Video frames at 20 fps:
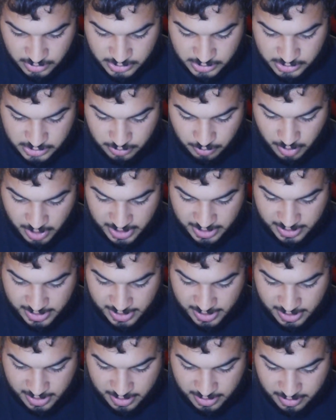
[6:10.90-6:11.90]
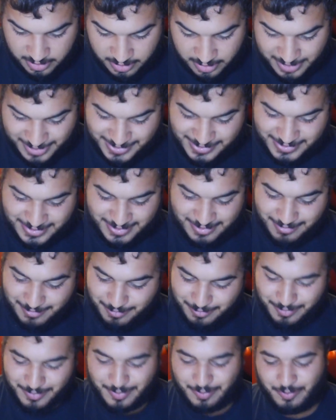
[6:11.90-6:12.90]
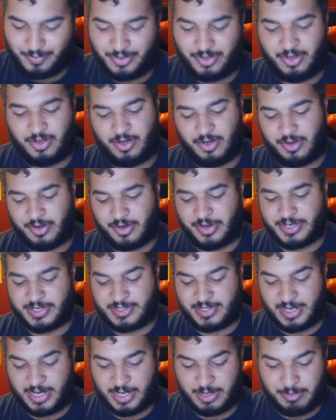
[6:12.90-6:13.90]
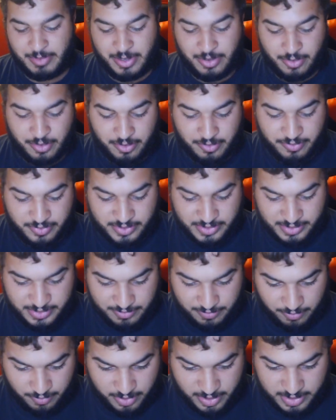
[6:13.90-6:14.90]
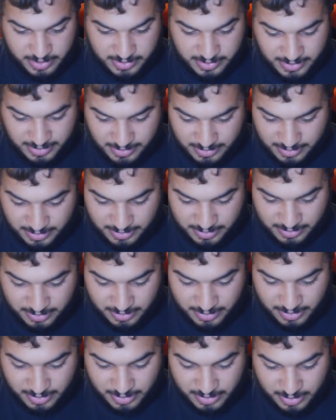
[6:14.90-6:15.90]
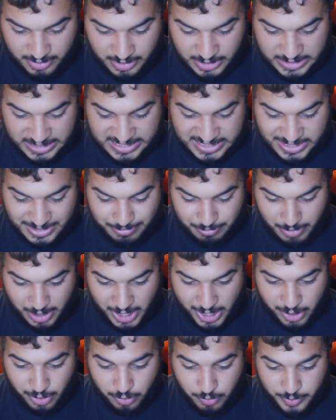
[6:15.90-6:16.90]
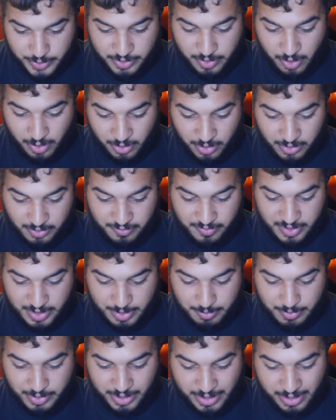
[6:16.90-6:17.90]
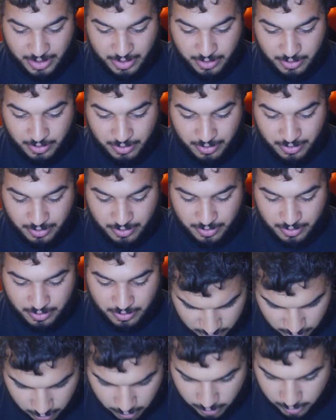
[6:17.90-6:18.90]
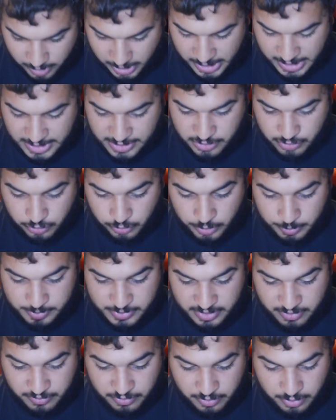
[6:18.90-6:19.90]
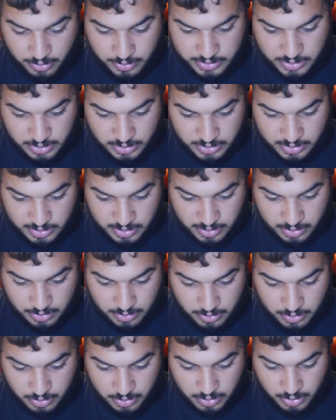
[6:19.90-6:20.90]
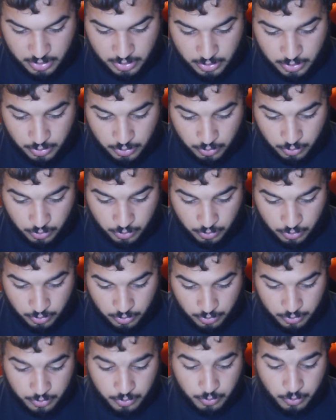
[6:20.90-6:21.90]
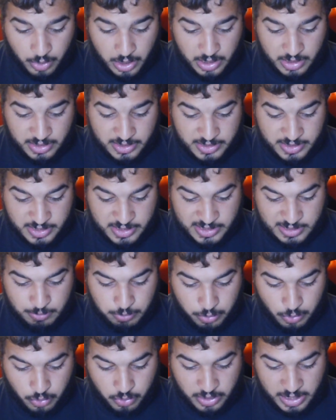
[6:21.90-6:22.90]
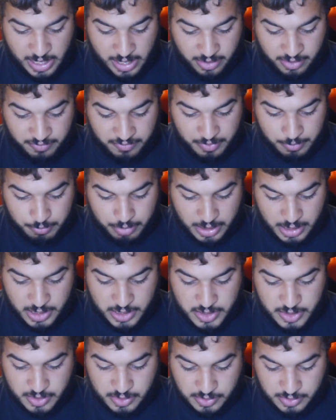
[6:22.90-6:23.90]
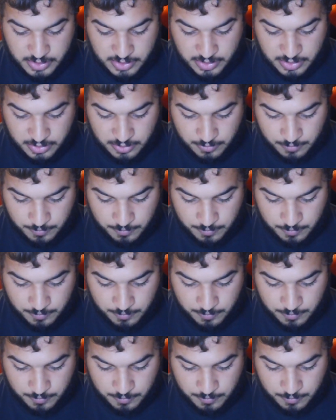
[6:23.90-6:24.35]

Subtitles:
So I can... And he's thinking about all of his friends. Smile with all of them again. Oh, and he trips and falls, it looks like. Recklessness born out of impatience.